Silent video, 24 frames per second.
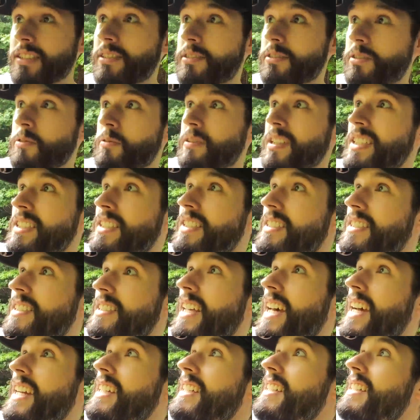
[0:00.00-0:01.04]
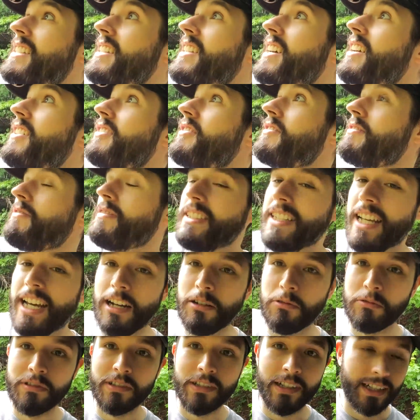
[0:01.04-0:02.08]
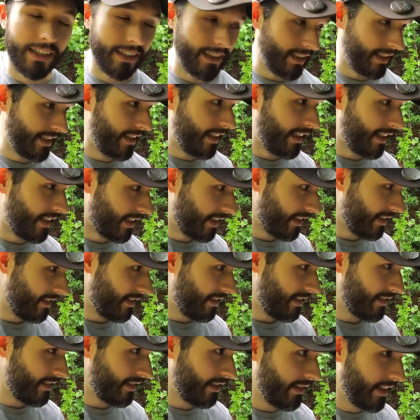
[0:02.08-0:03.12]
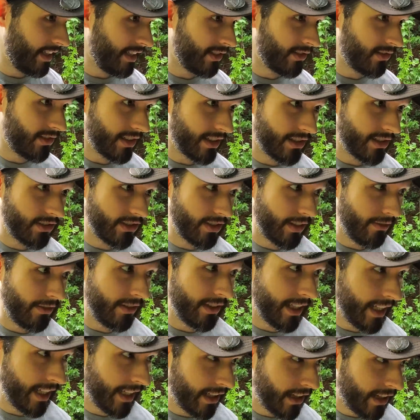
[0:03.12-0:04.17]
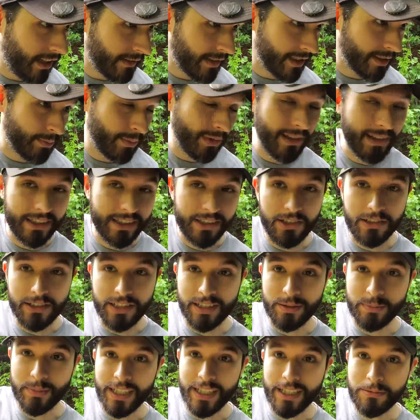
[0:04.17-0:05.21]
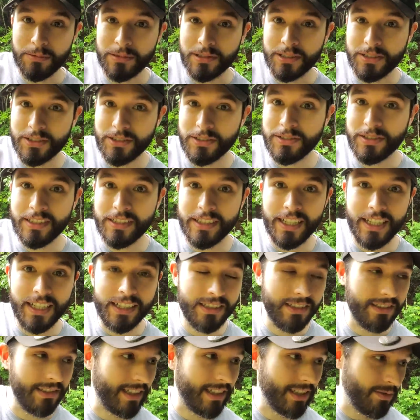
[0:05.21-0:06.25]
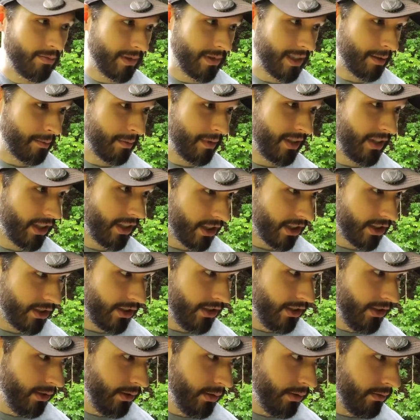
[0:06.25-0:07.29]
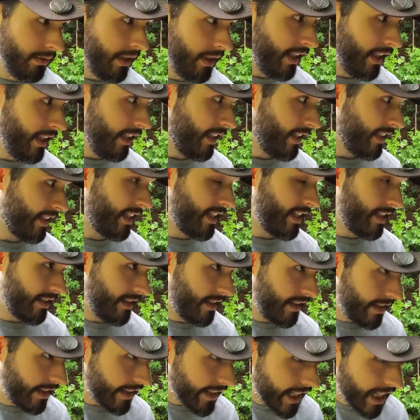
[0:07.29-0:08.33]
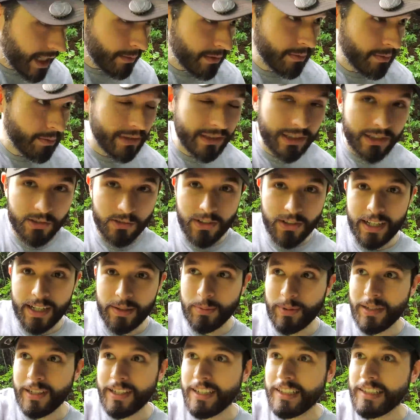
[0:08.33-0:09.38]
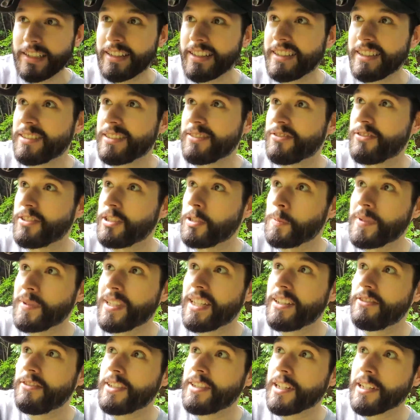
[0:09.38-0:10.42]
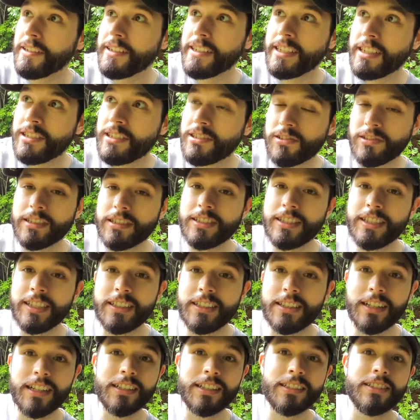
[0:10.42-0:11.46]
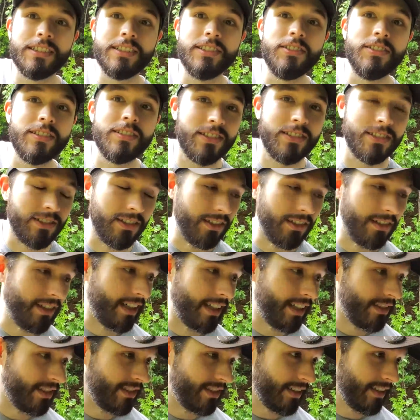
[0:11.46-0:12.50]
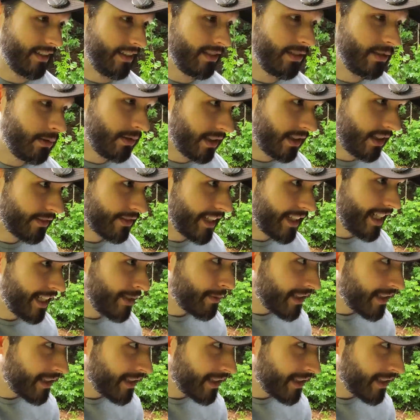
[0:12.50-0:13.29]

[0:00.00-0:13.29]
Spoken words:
the rain's slack enough now where I can go ahead and try to shovel that off. That's probably all I'll be able to do today, so that's what I'm gonna do. Can't set the camera up on a tripod and to film that very interesting content, so I'll just have to do it off camera.